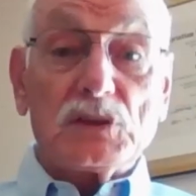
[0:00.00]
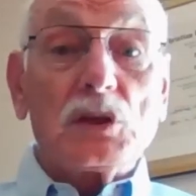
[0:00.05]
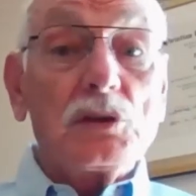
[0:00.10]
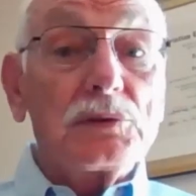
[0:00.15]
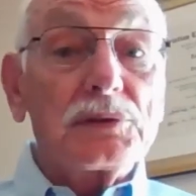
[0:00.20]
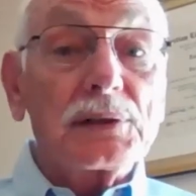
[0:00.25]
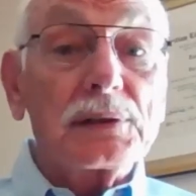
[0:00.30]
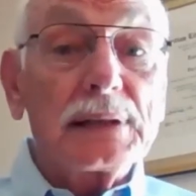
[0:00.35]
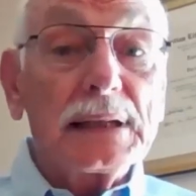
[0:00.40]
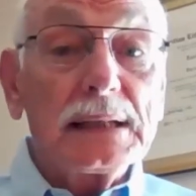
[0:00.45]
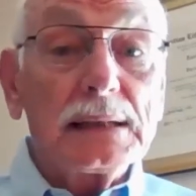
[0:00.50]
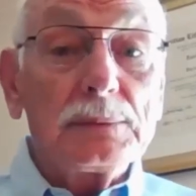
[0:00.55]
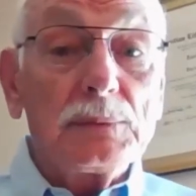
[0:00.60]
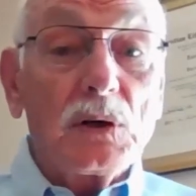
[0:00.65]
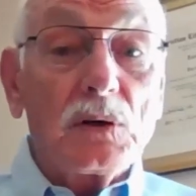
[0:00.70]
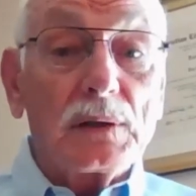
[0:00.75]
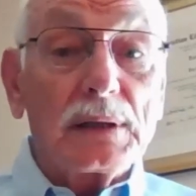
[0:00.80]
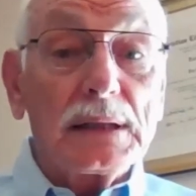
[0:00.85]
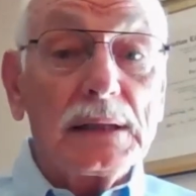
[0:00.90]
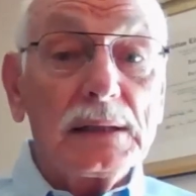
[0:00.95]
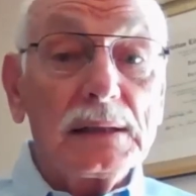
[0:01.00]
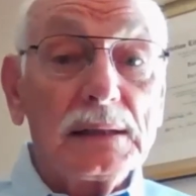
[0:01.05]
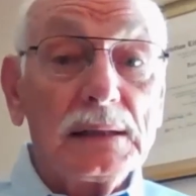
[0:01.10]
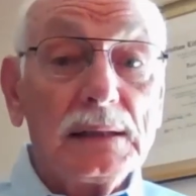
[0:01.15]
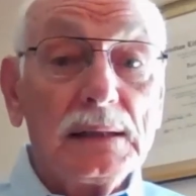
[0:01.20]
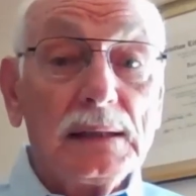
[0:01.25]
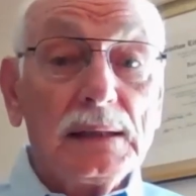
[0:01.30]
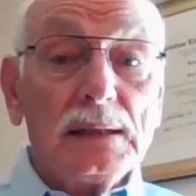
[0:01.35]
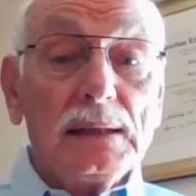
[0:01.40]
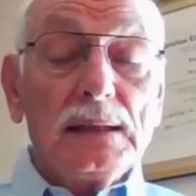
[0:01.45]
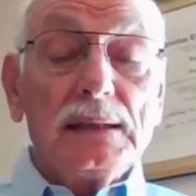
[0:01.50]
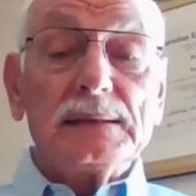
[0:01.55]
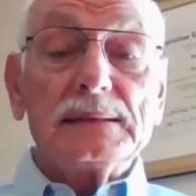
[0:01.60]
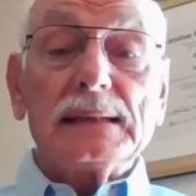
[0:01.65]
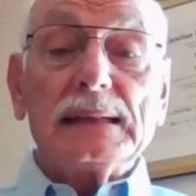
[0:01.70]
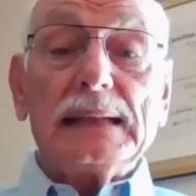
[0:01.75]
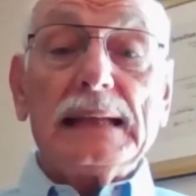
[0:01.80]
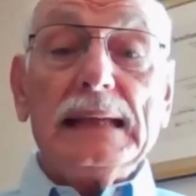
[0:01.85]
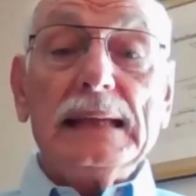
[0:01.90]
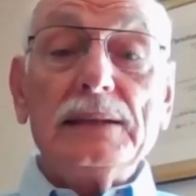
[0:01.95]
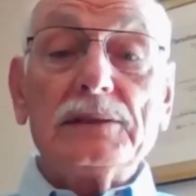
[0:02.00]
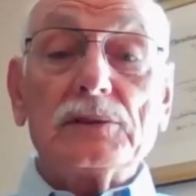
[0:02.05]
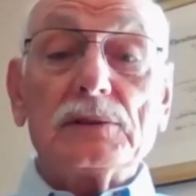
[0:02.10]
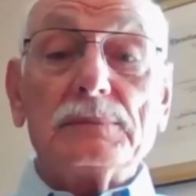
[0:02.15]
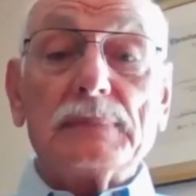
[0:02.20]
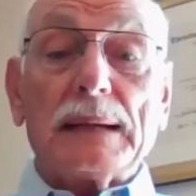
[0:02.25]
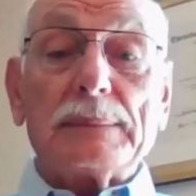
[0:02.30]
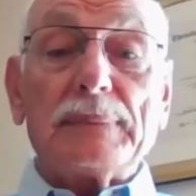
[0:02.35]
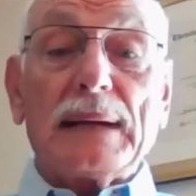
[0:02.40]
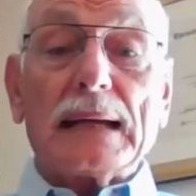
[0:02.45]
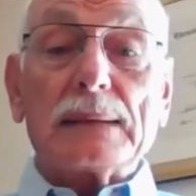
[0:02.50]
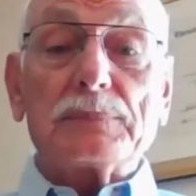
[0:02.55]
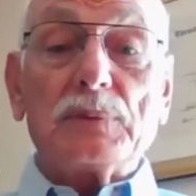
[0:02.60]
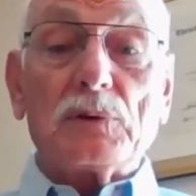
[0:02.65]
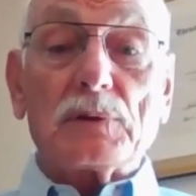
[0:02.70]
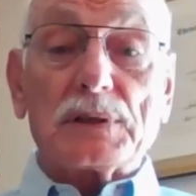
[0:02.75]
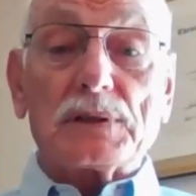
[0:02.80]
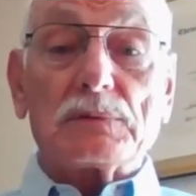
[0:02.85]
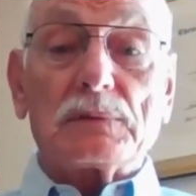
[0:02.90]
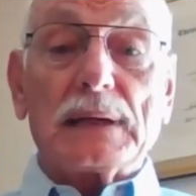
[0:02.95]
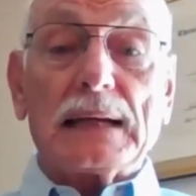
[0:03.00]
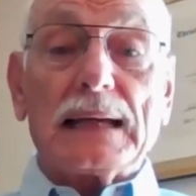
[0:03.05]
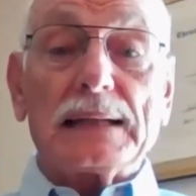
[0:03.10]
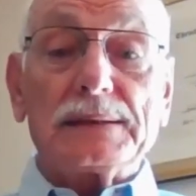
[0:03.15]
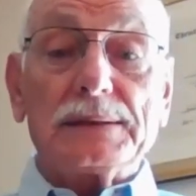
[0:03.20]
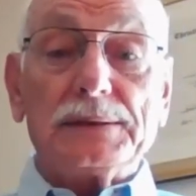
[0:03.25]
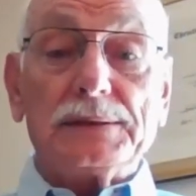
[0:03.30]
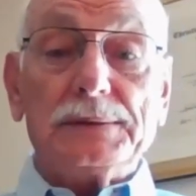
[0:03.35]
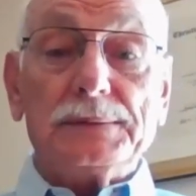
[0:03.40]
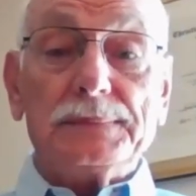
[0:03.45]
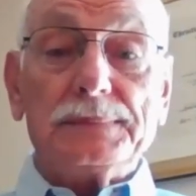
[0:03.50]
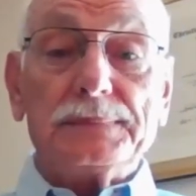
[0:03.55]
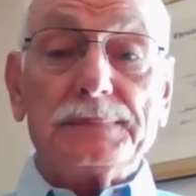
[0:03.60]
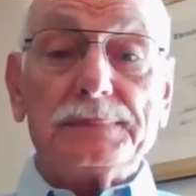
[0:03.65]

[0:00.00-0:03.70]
2.30 in the morning, said, he's on my back porch, what I do.